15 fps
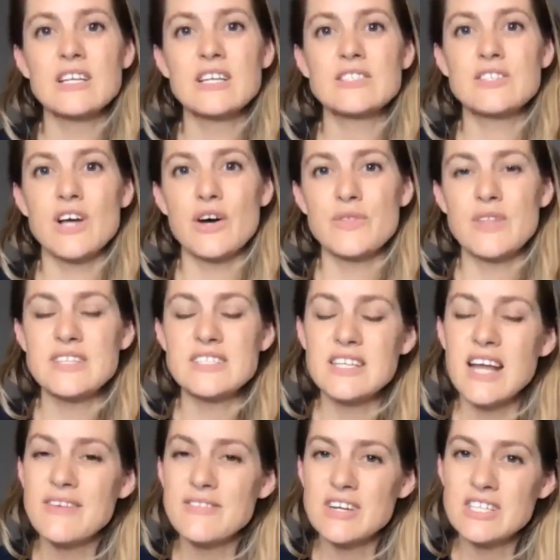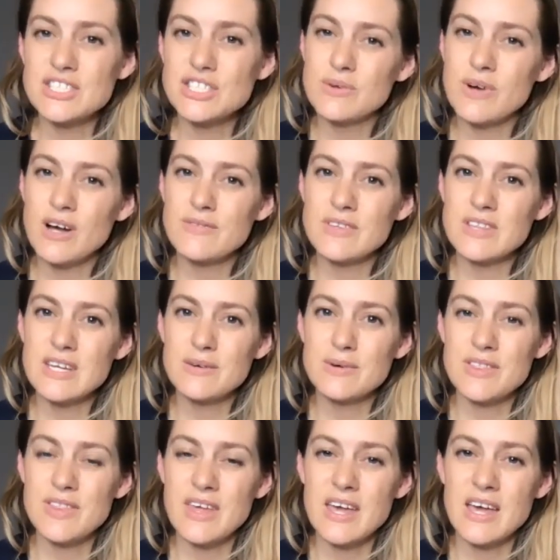So they did have an issue over there
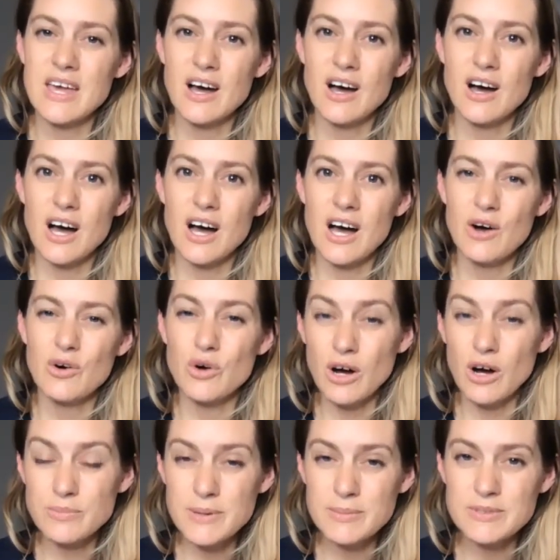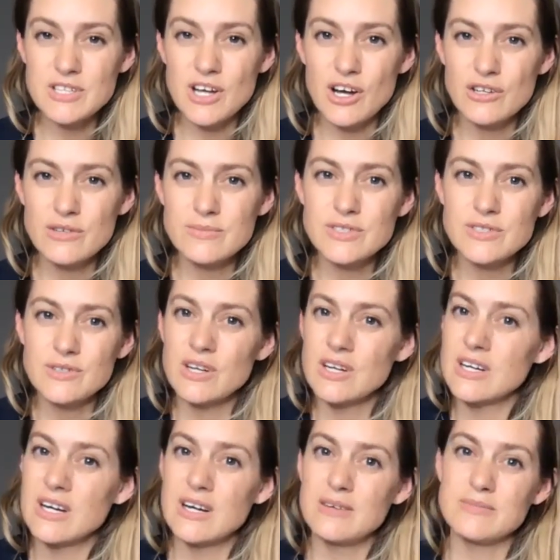with their old people's homes,
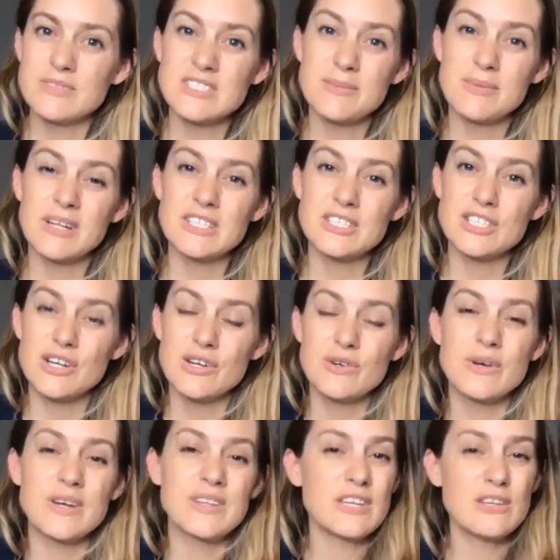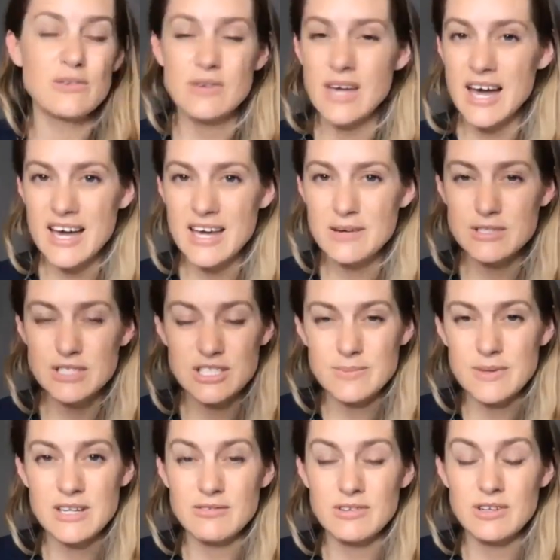similar to in the UK, which has
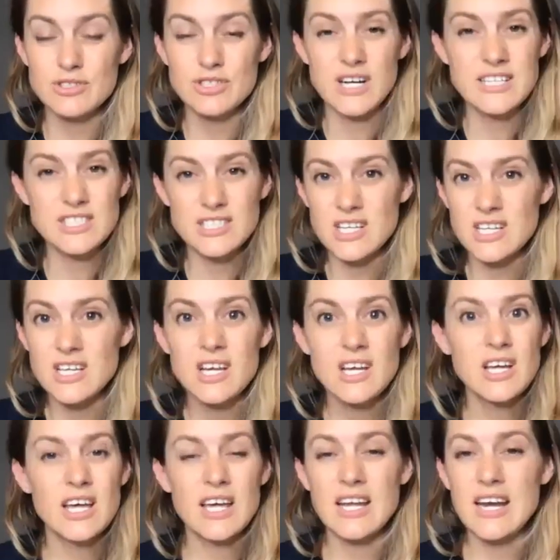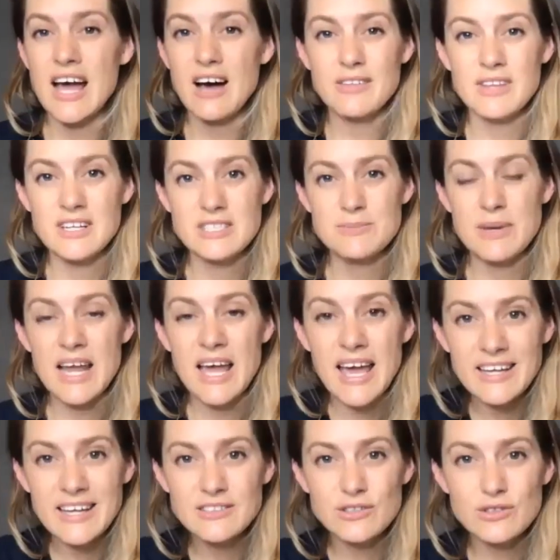been a real tragedy in how that has been
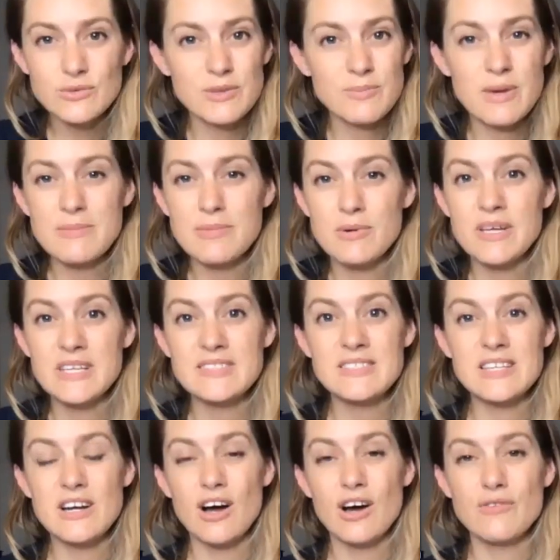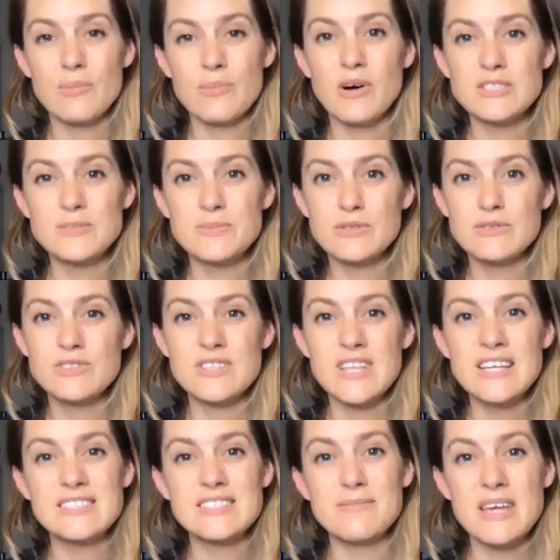handled with people being sent home from hospitals. So
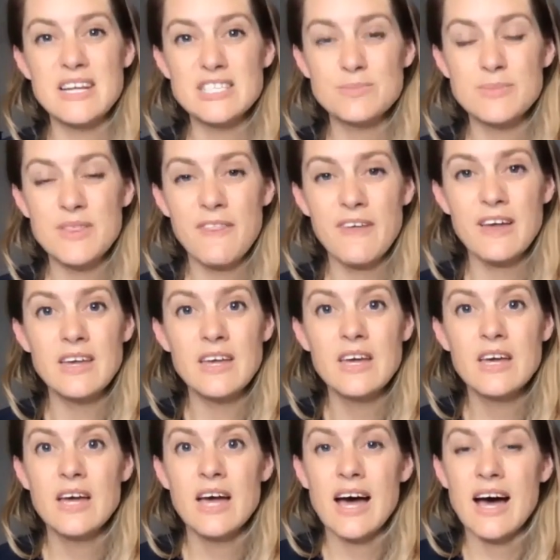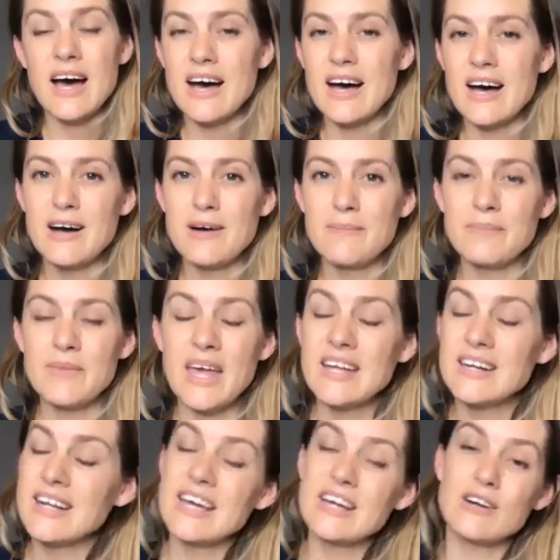that's a management thing. And
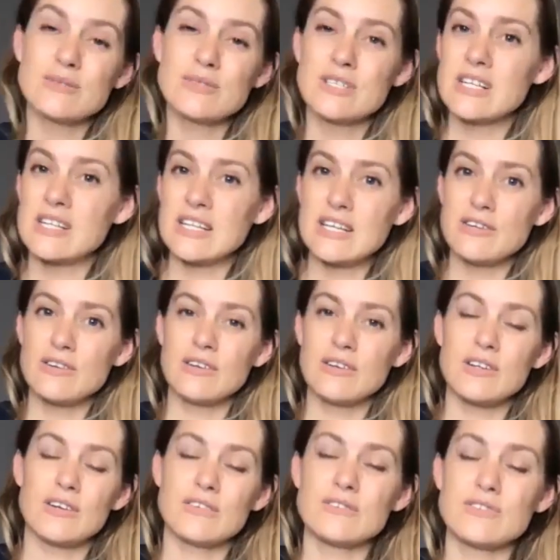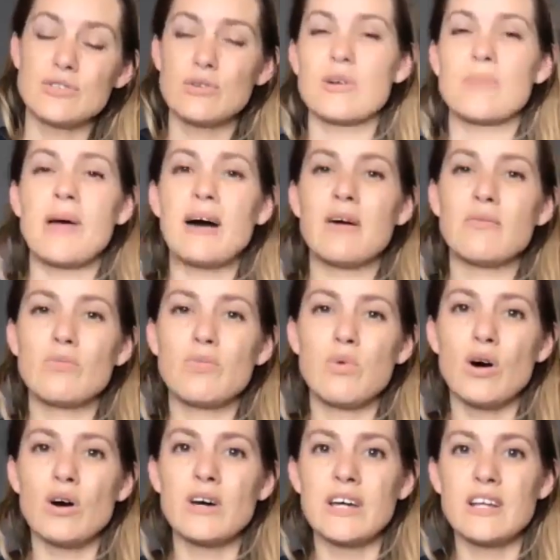later I was going to let you talk about
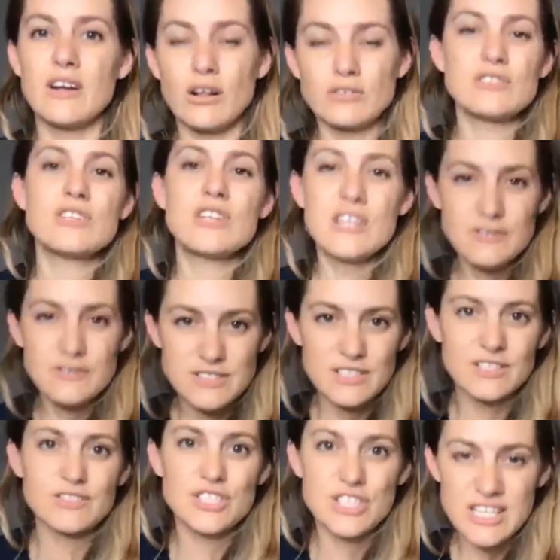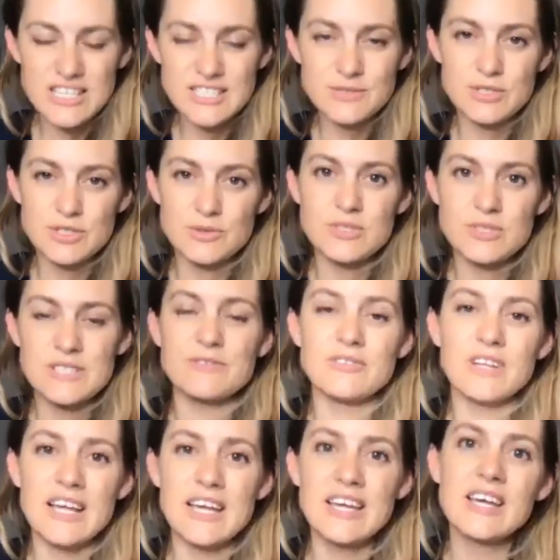what an alternative solution is, which would
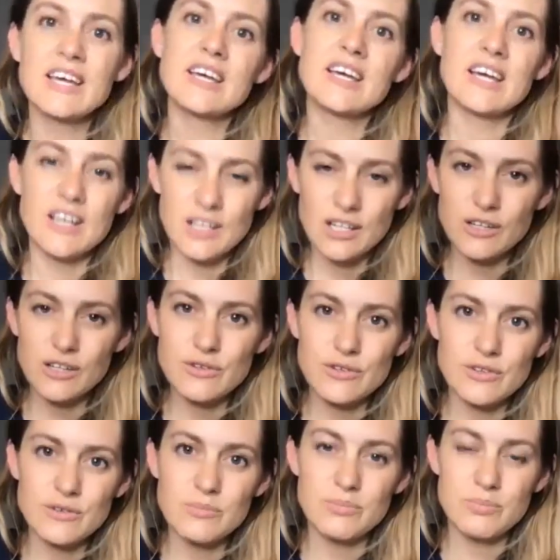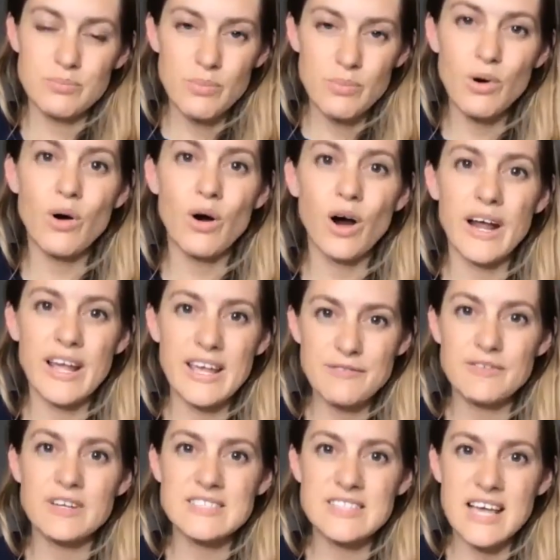definitely include more
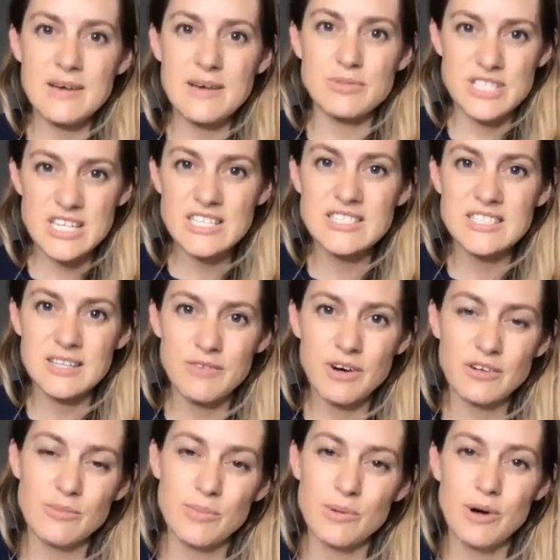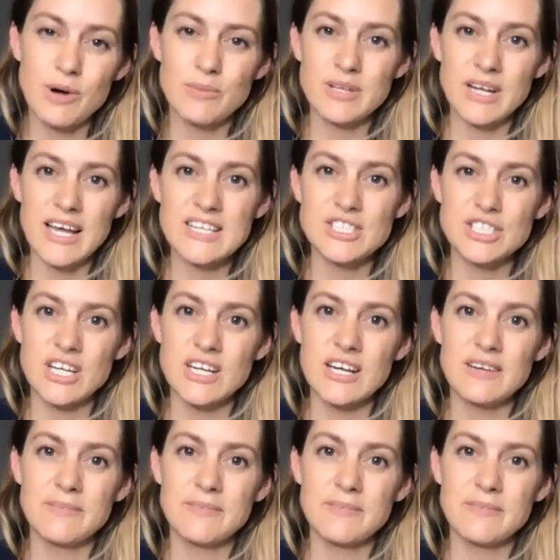efforts at protecting the vulnerable population.